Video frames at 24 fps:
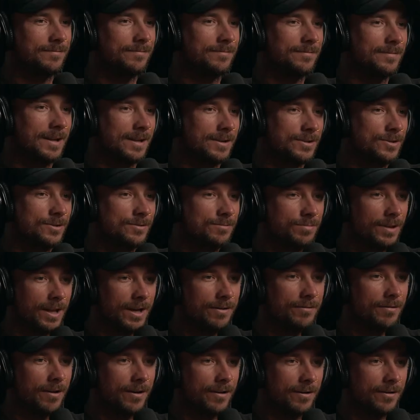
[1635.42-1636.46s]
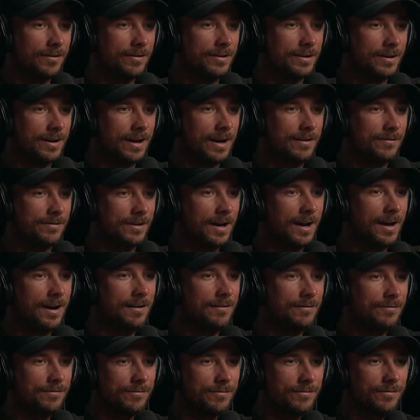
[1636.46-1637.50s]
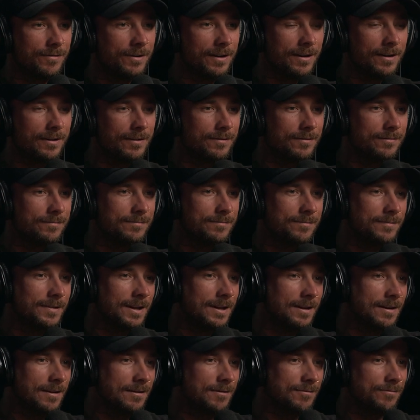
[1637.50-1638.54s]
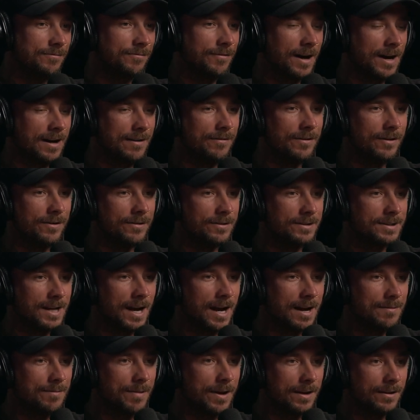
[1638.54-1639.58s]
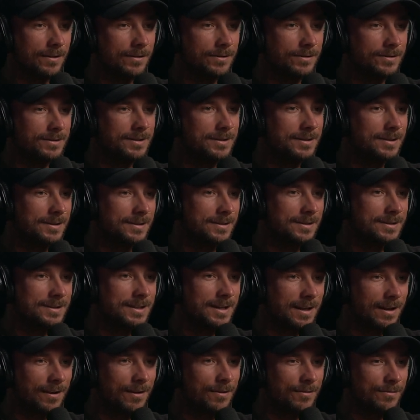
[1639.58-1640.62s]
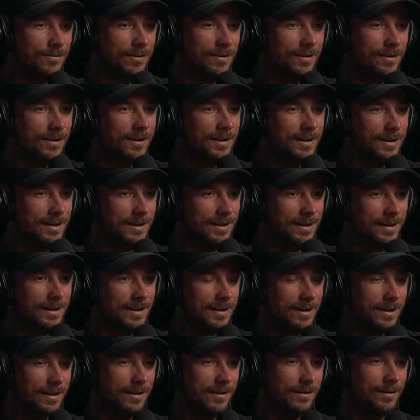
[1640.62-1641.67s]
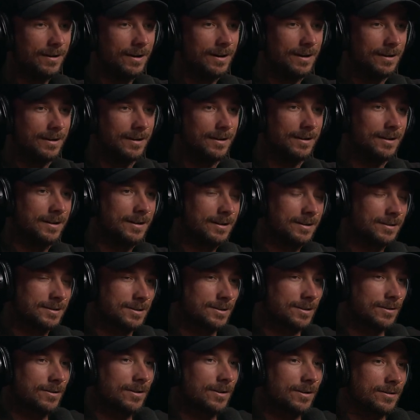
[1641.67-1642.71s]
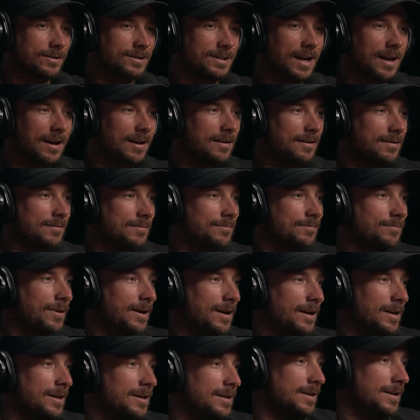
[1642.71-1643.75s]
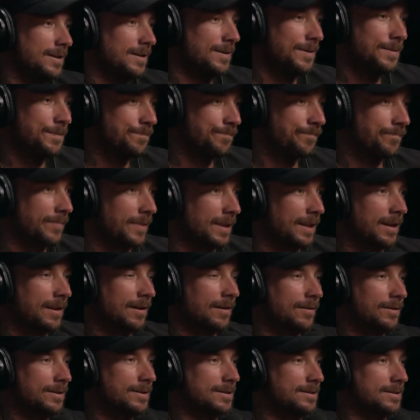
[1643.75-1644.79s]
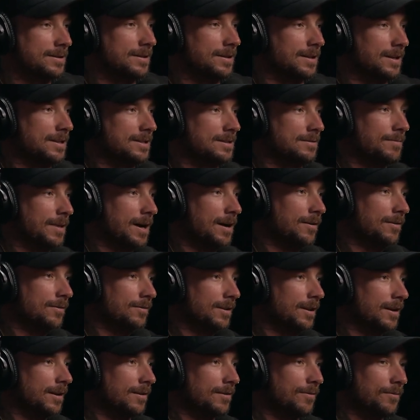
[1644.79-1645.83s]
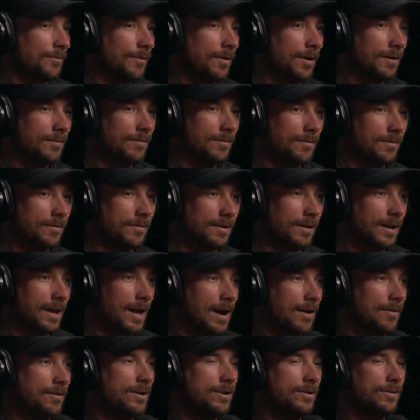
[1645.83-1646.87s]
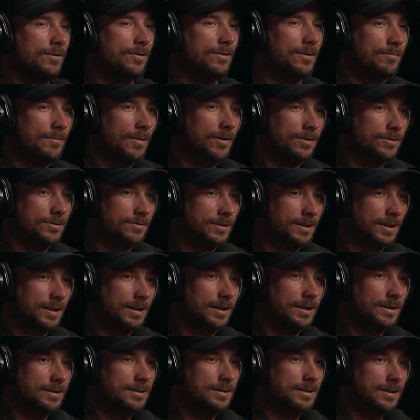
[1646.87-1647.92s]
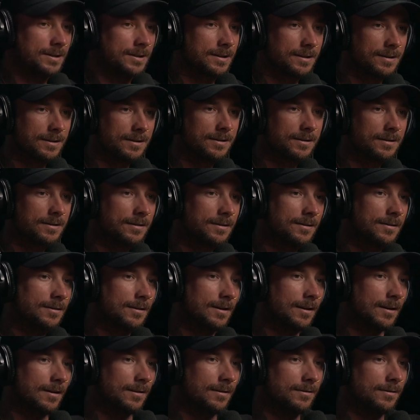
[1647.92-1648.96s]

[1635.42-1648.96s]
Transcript: they shoot Blade Runner, and you have to have you know 500 sky panels sitting over yep. you know a, a studio set, but you know it's it's about like what how can you do the most with the least, right? You know,